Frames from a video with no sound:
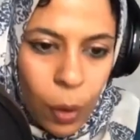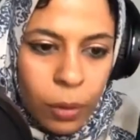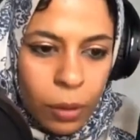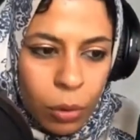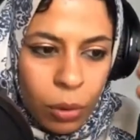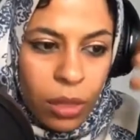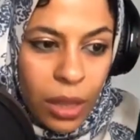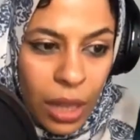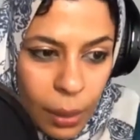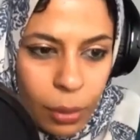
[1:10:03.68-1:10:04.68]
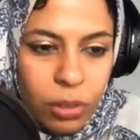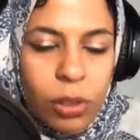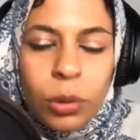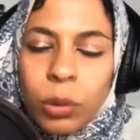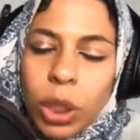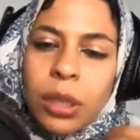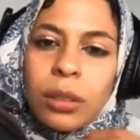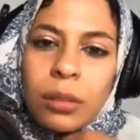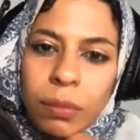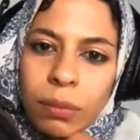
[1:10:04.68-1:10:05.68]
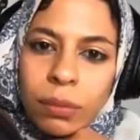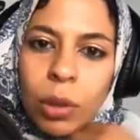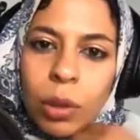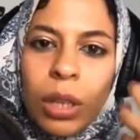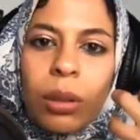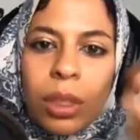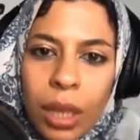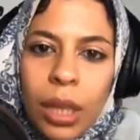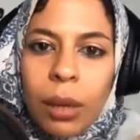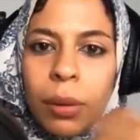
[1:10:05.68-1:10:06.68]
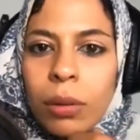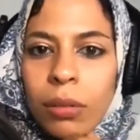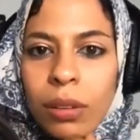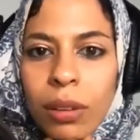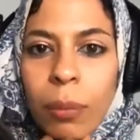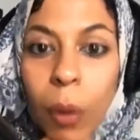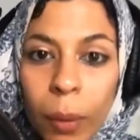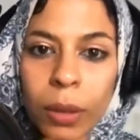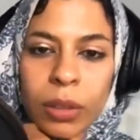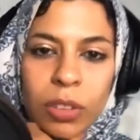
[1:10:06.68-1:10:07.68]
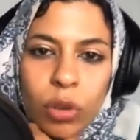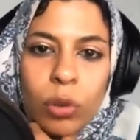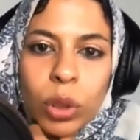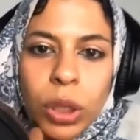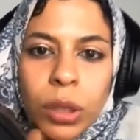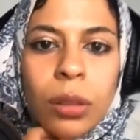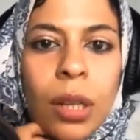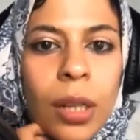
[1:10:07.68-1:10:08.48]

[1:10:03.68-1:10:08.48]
a problem or think about solution, the way you think about the problem and solution?